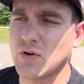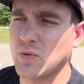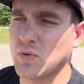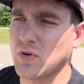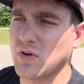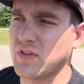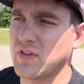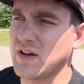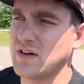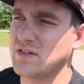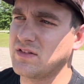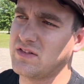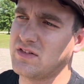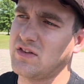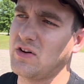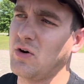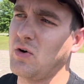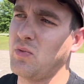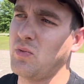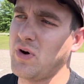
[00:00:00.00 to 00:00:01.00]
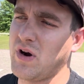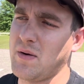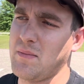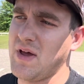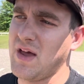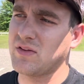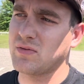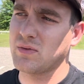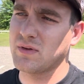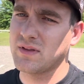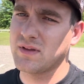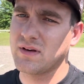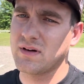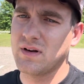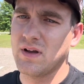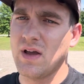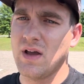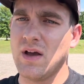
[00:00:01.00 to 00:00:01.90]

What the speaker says: or they just don't want to mess with it.